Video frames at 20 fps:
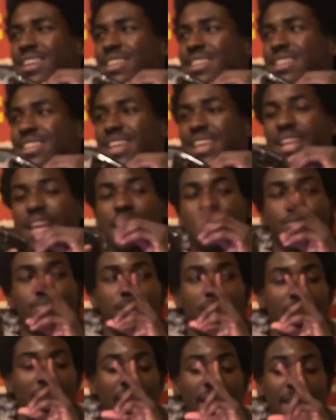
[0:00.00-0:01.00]
Then that's when
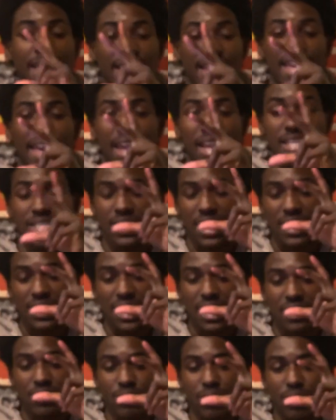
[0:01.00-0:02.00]
I engaged. Like,
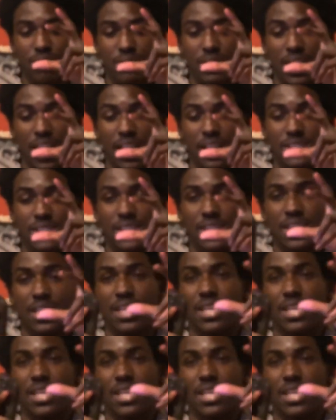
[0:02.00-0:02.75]
that's when I was locked in.